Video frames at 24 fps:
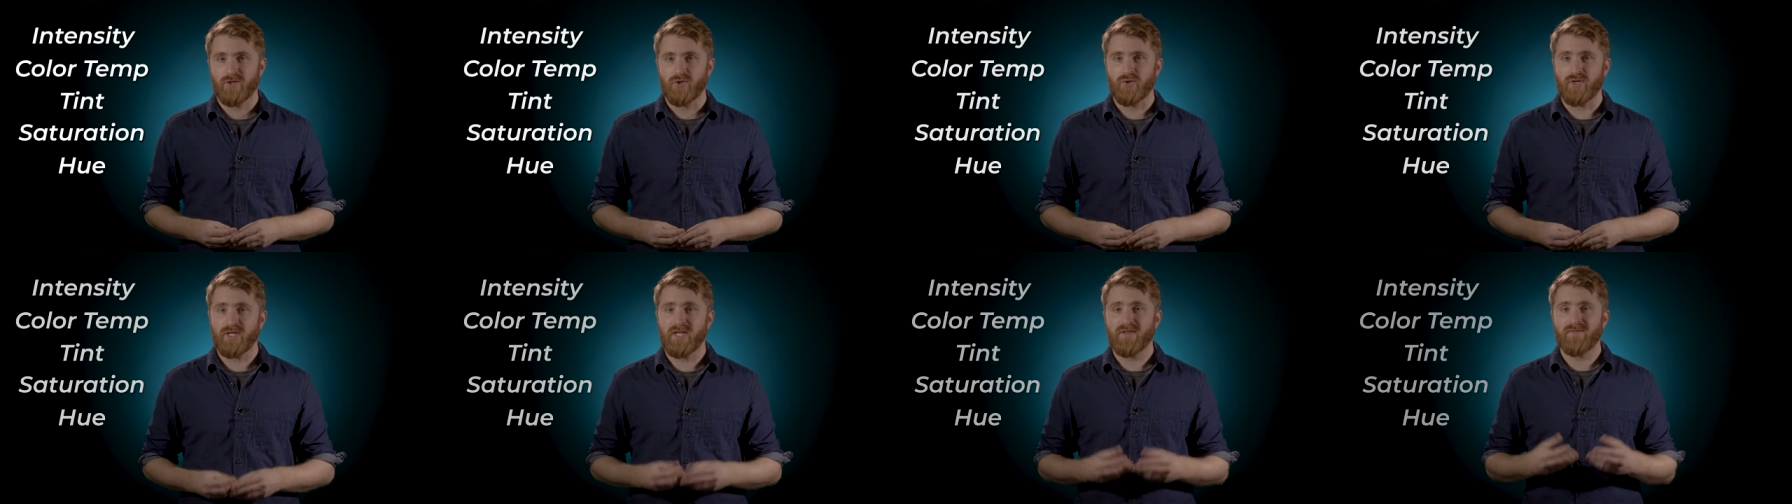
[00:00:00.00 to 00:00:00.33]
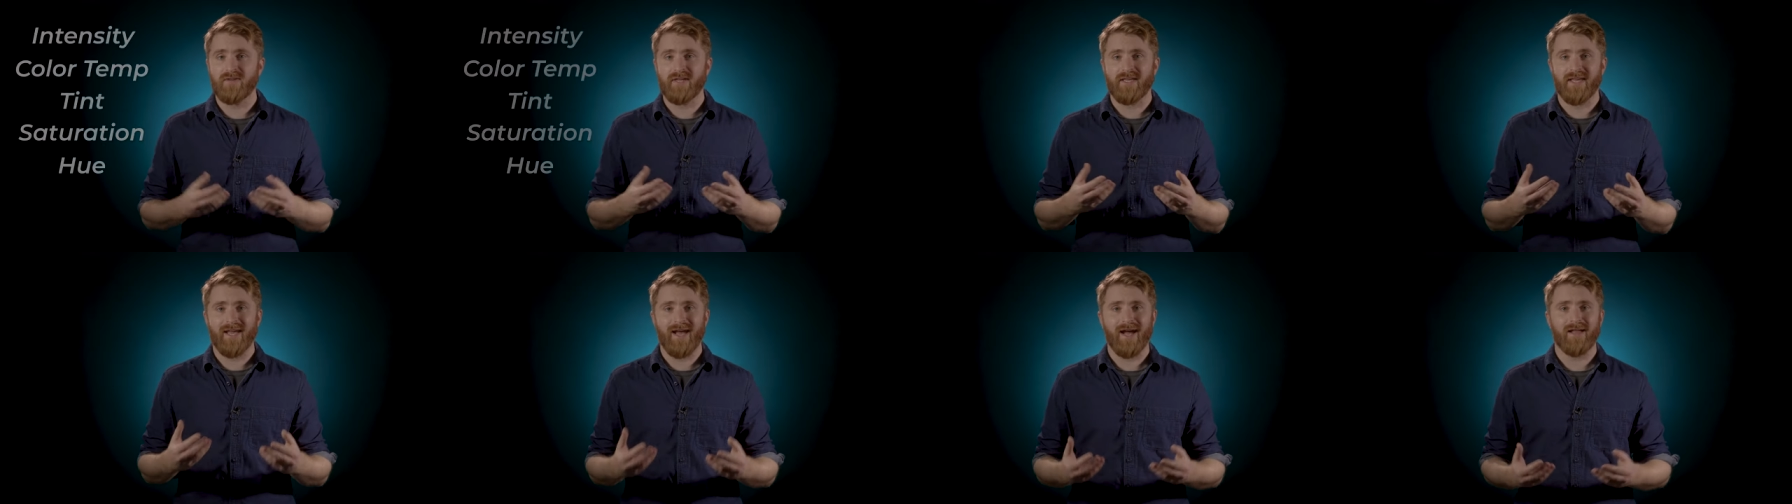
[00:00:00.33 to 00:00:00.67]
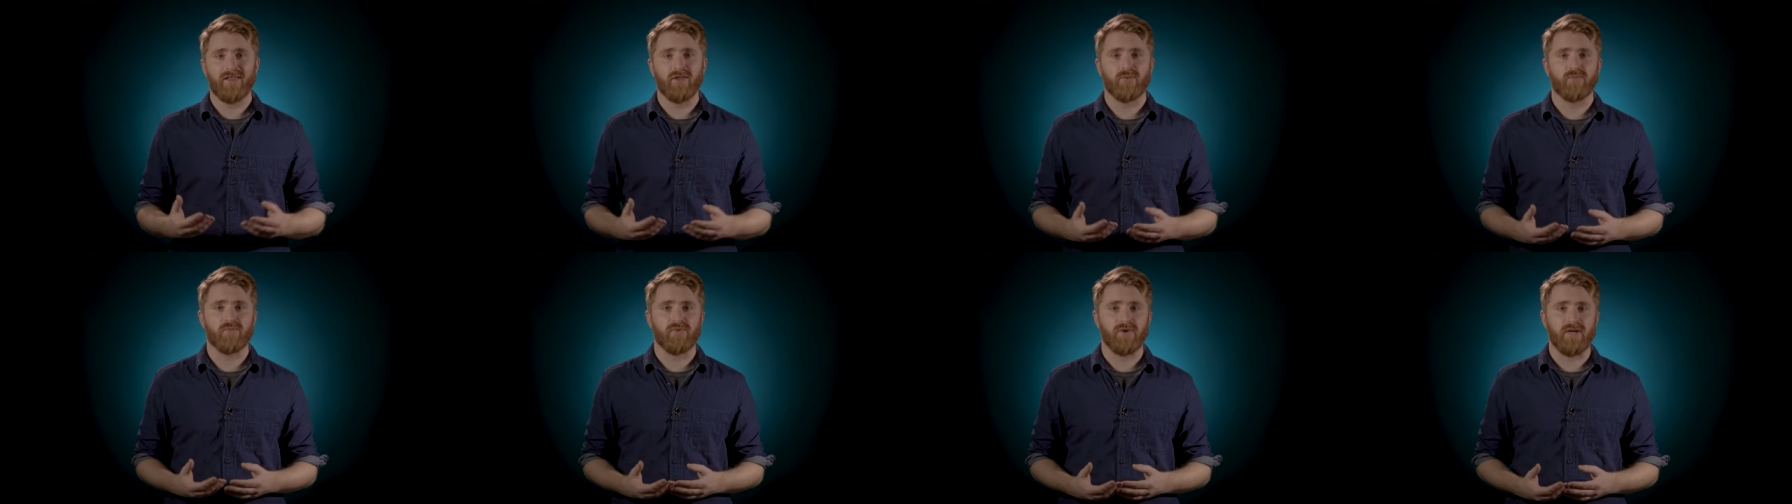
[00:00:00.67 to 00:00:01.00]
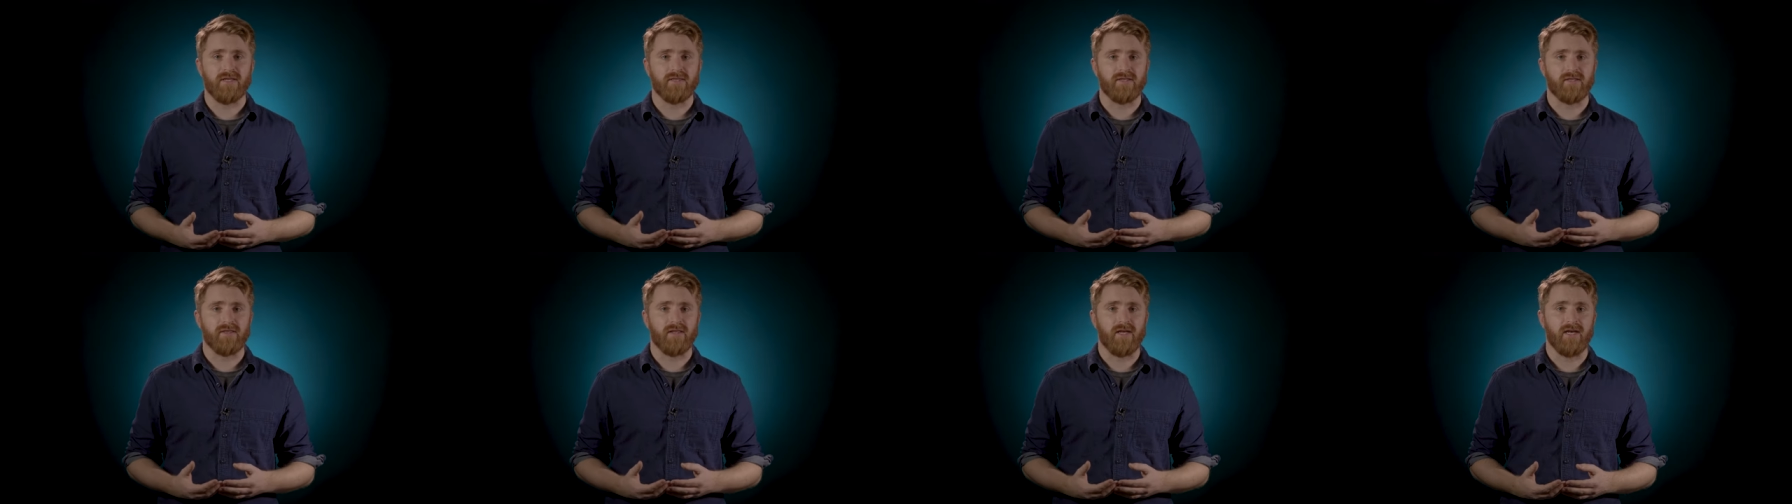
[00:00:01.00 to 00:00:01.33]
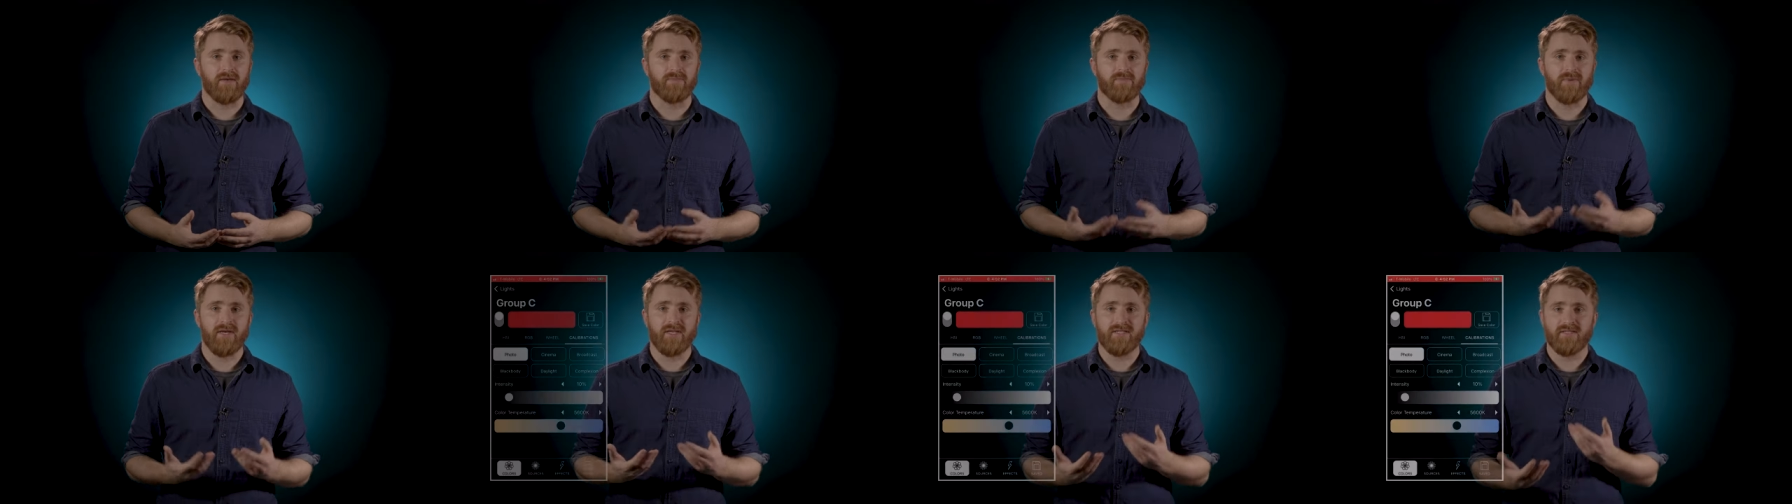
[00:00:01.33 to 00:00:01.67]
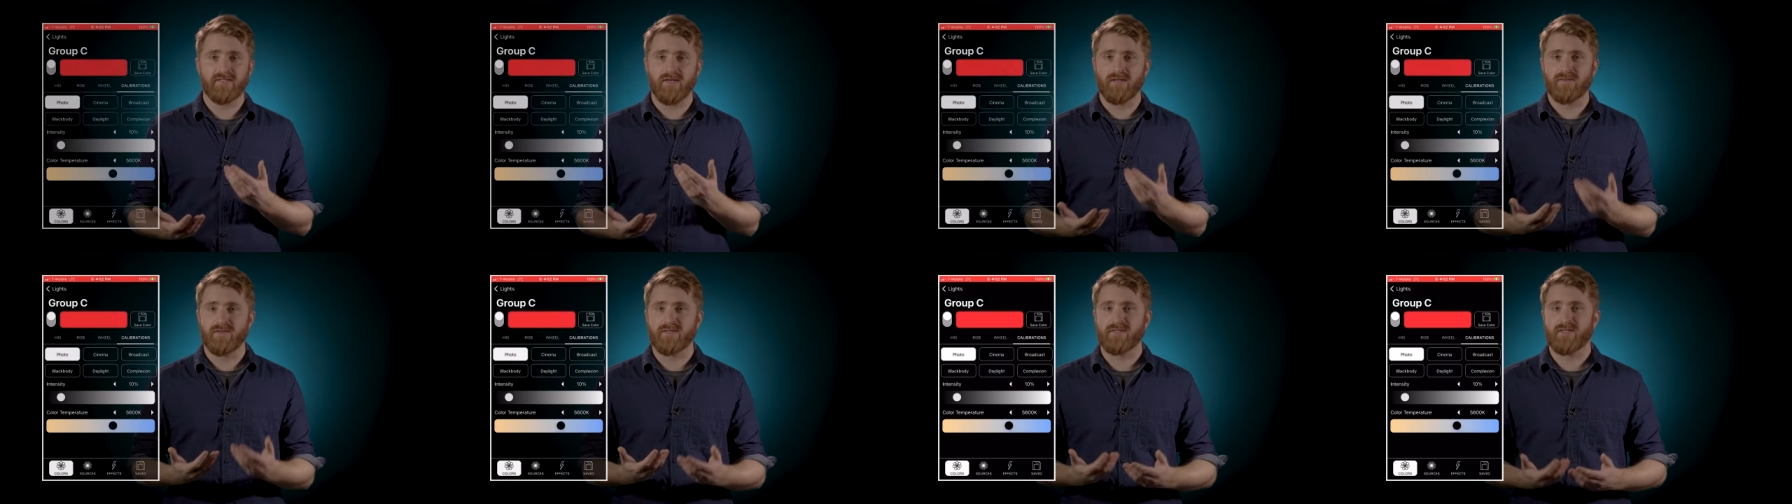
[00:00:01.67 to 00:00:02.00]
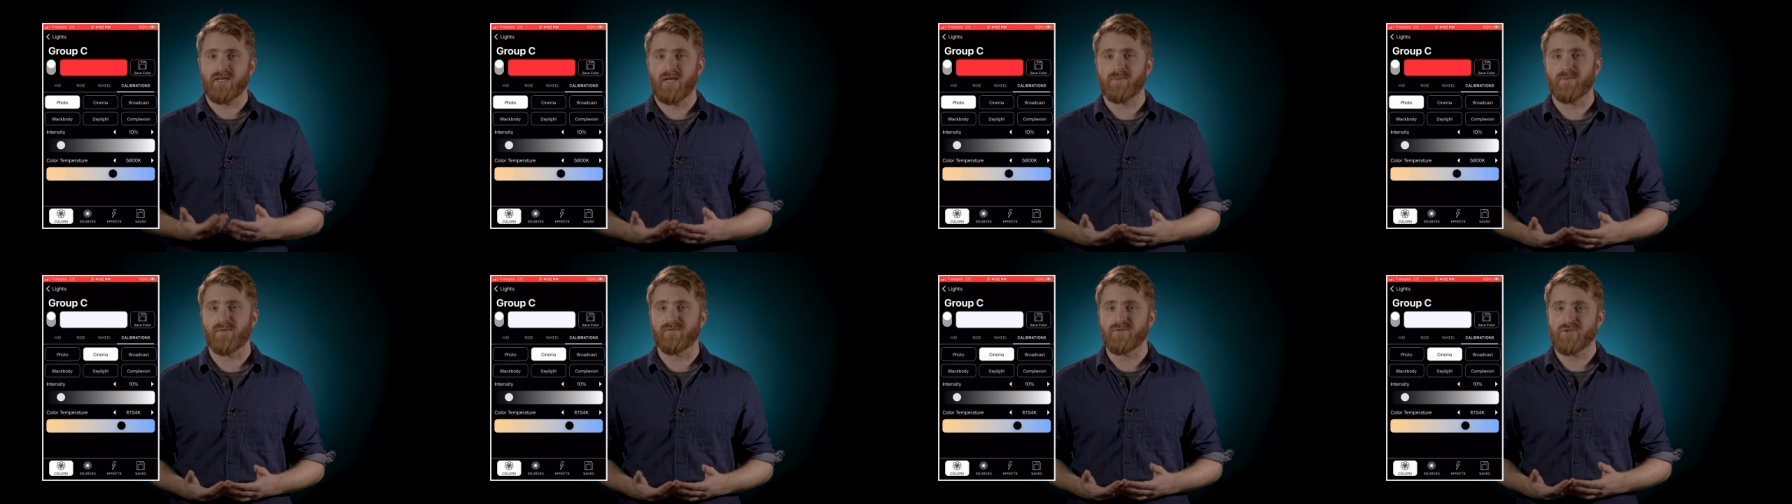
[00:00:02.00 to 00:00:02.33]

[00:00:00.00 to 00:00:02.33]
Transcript: You can even calibrate the light based on the type